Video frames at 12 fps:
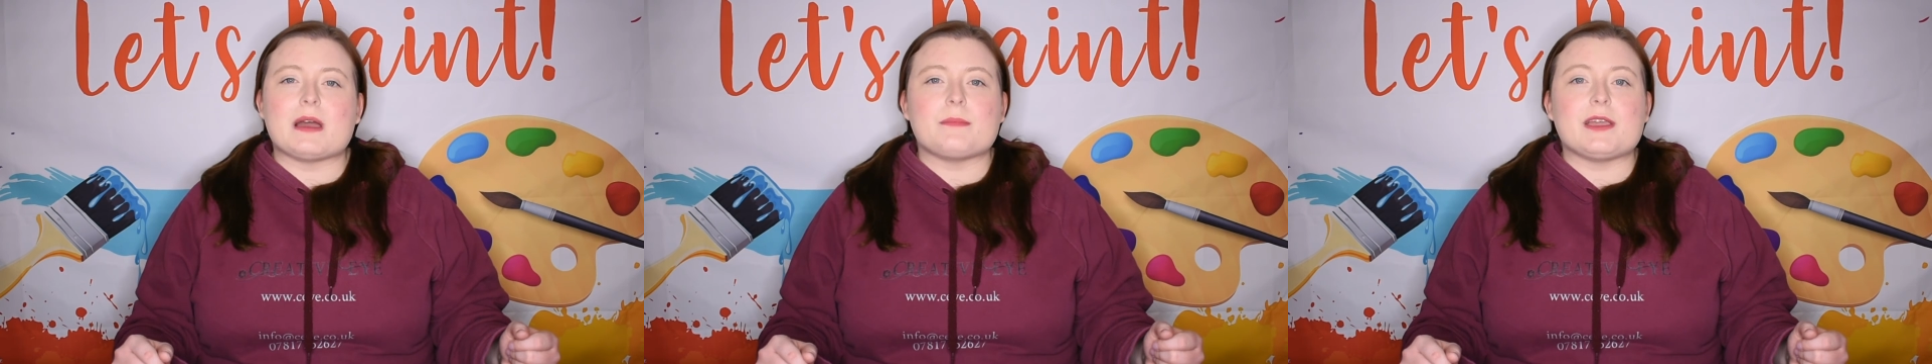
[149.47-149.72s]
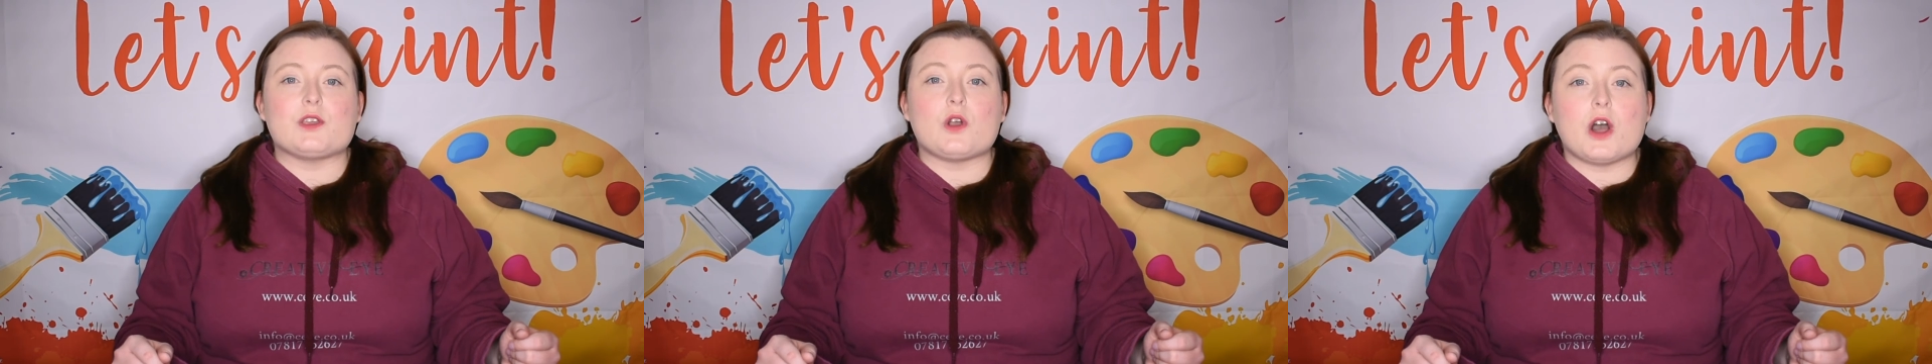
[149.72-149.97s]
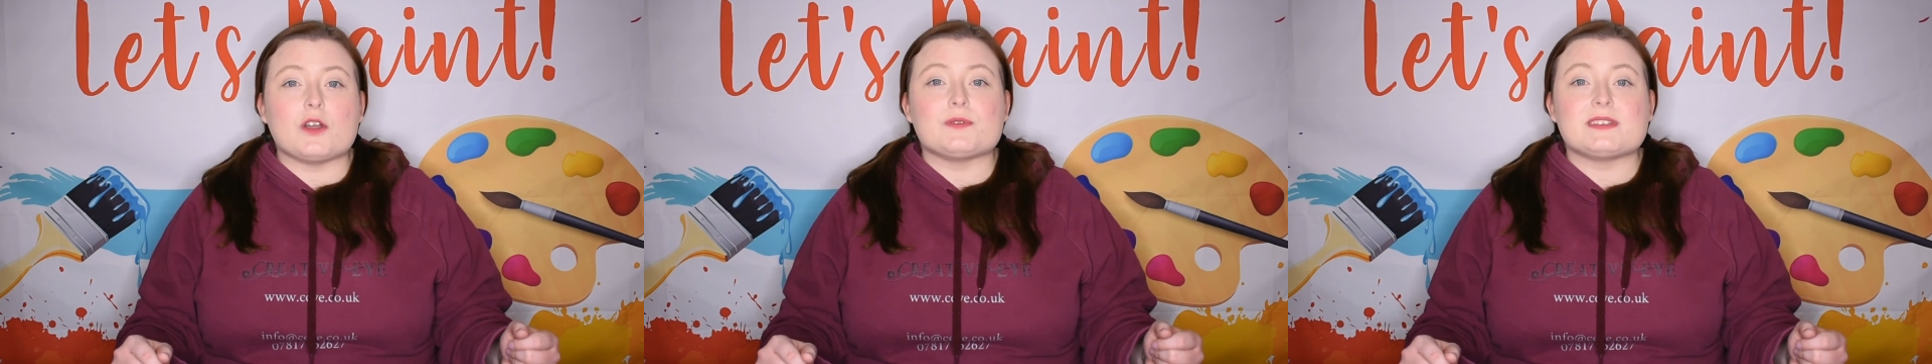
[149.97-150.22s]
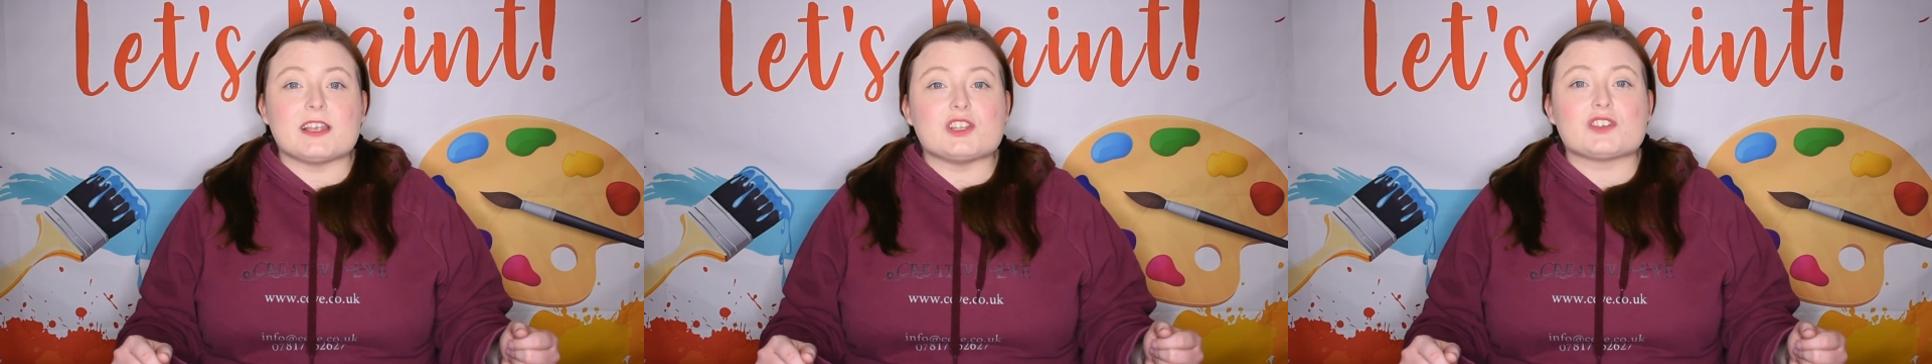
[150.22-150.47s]
and make your own
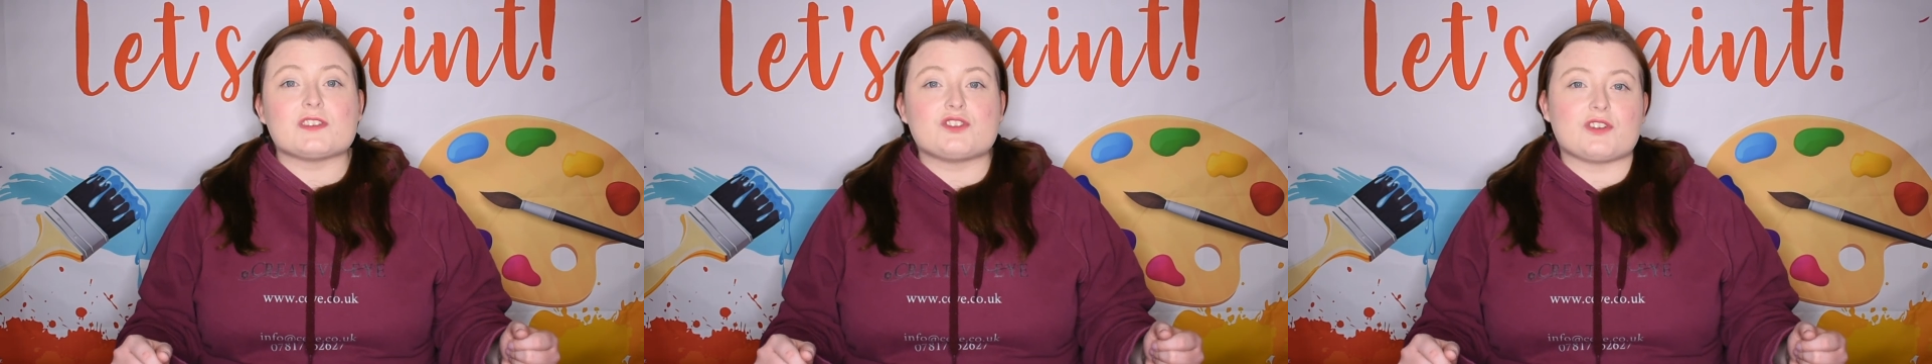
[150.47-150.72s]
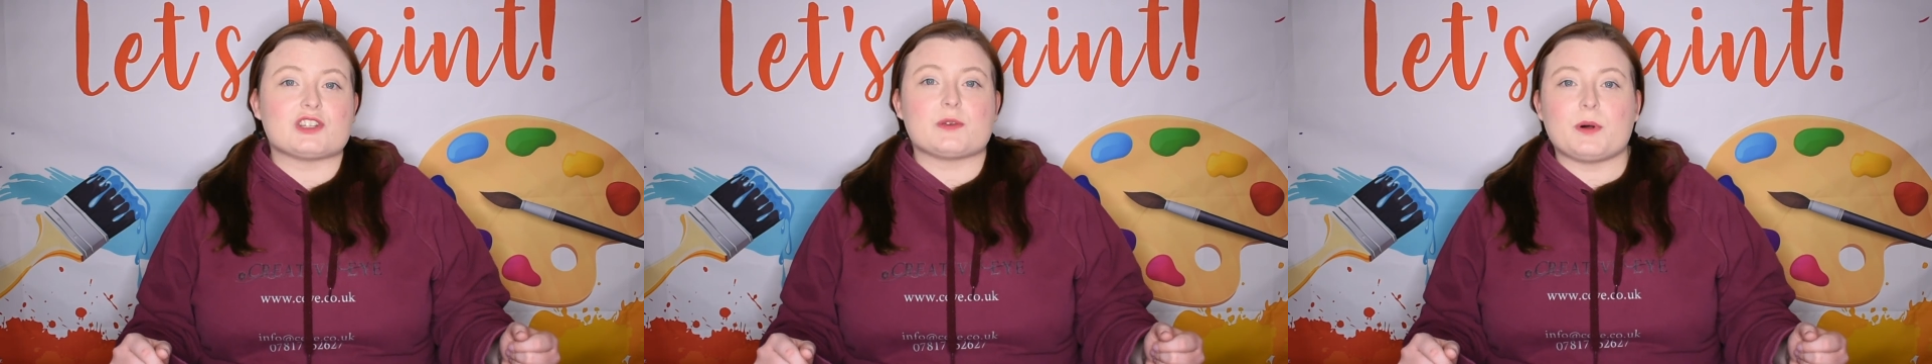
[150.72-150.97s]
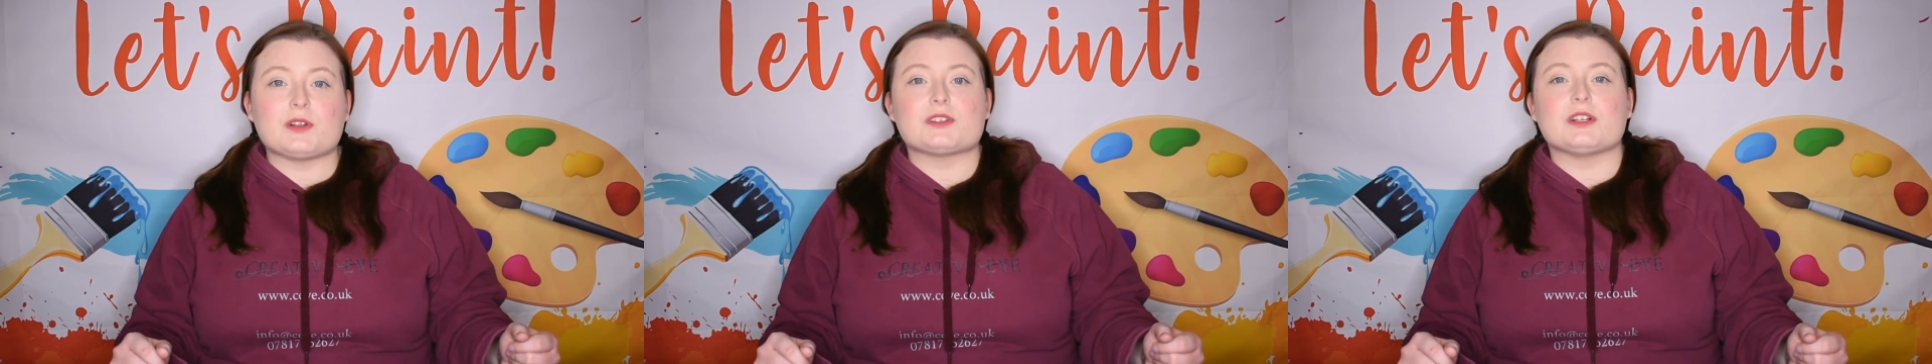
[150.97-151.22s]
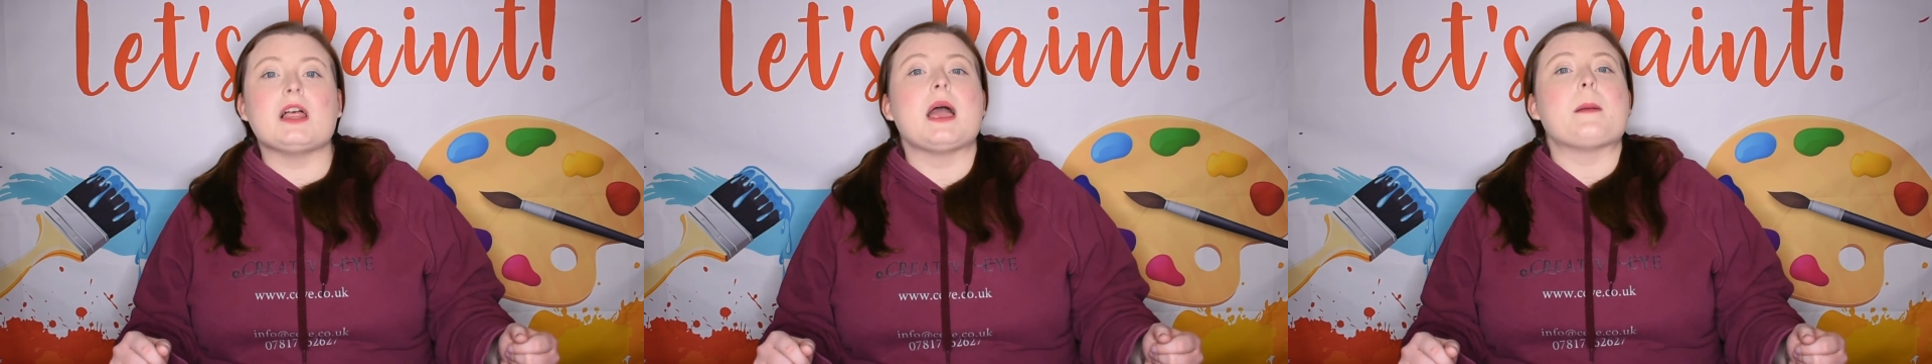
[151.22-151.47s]
sensory treasure
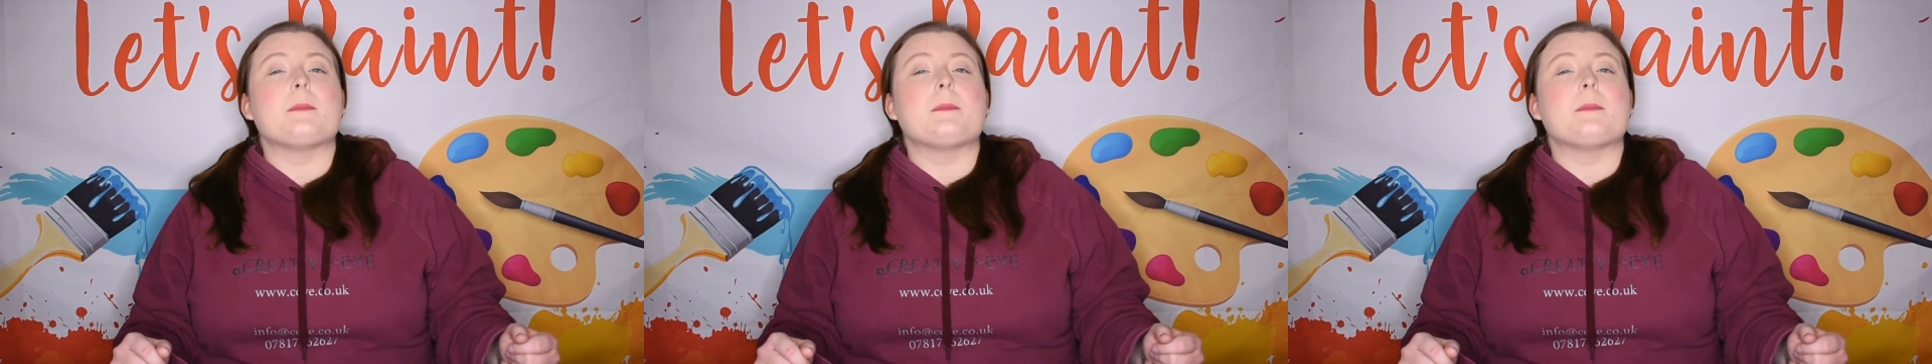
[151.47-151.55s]
bottle,